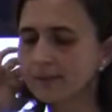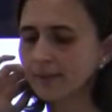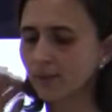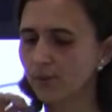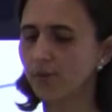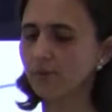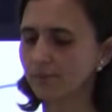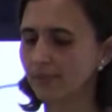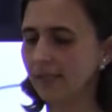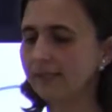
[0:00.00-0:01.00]
So
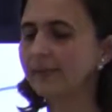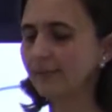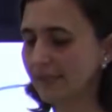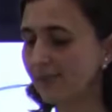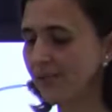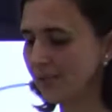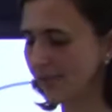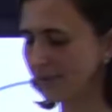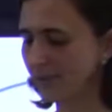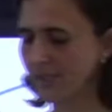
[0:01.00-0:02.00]
it's, it's a very
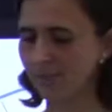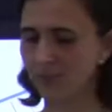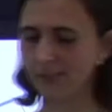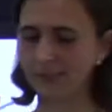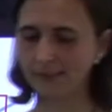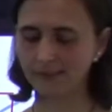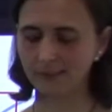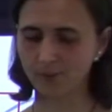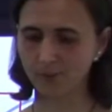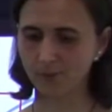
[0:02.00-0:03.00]
challenging
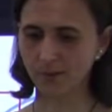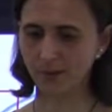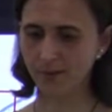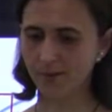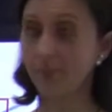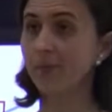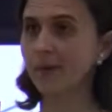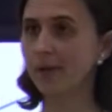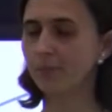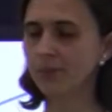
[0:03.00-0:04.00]
process. So uh,
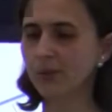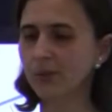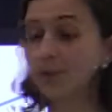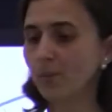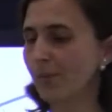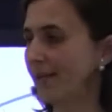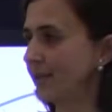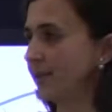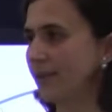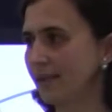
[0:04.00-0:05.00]
the numbers
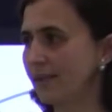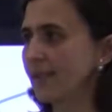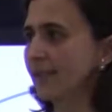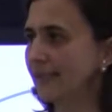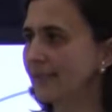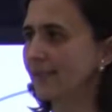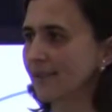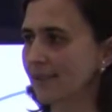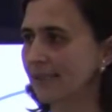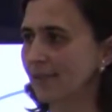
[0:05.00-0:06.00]
compared to adult studies
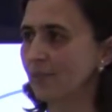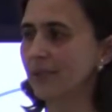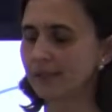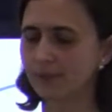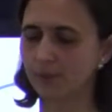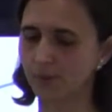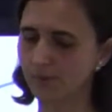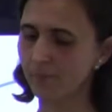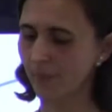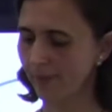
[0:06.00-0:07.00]
are still pretty
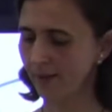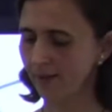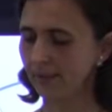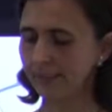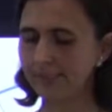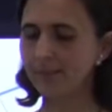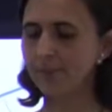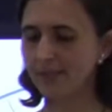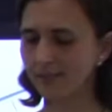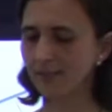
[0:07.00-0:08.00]
small. It's
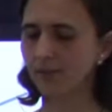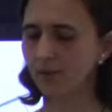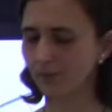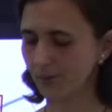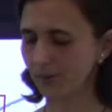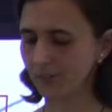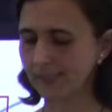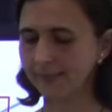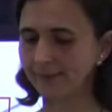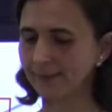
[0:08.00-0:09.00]
something that a lot of
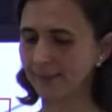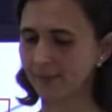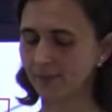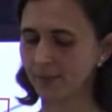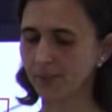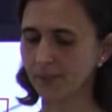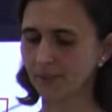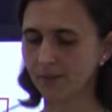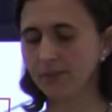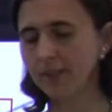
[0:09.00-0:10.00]
universities started
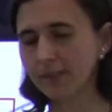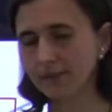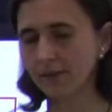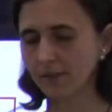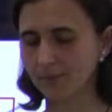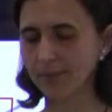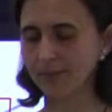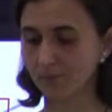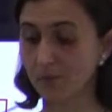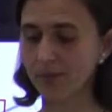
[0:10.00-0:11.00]
working on, well not a lot,
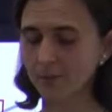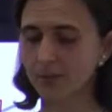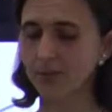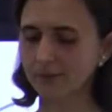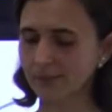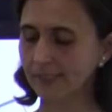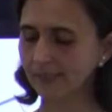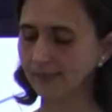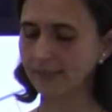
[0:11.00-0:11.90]
but more and more universities